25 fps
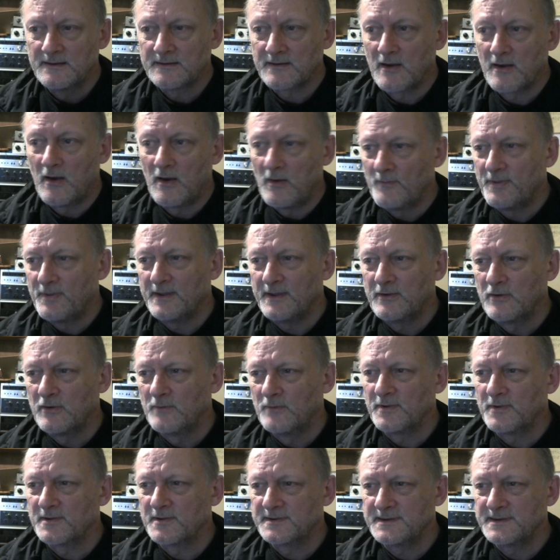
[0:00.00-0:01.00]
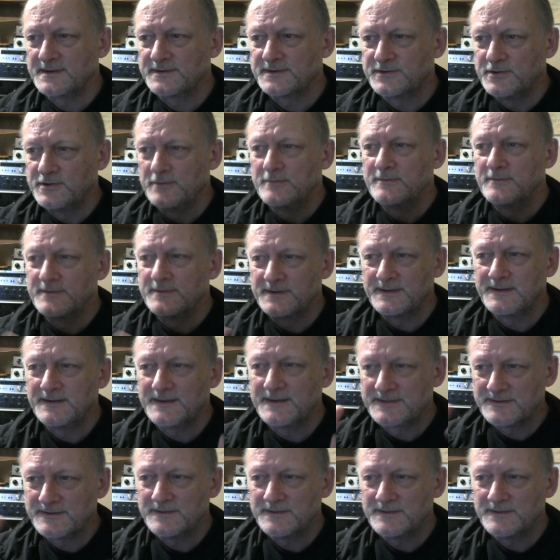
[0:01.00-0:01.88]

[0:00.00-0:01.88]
can't pick up because it's tuned to this